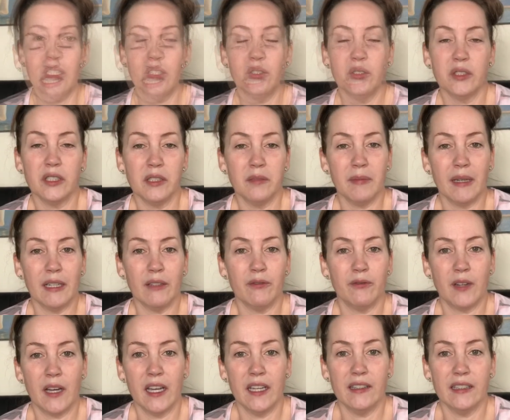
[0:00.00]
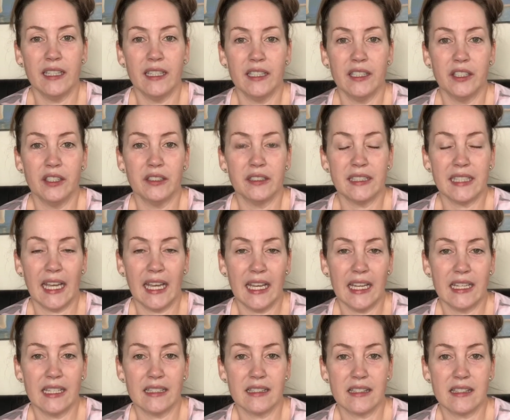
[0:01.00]
so you might find that your
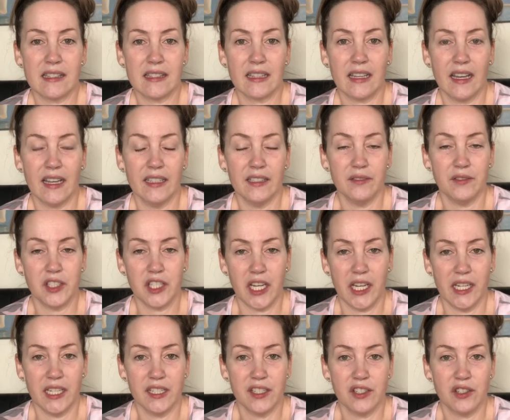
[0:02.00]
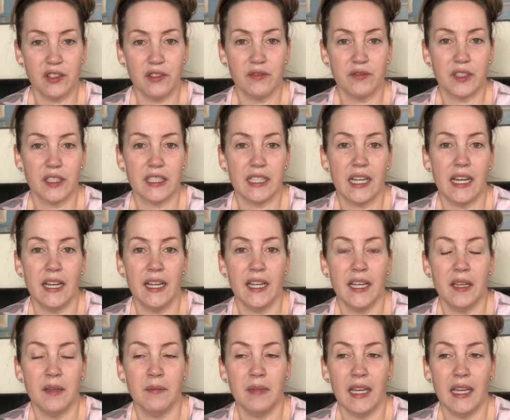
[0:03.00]
tastes kind of change over time.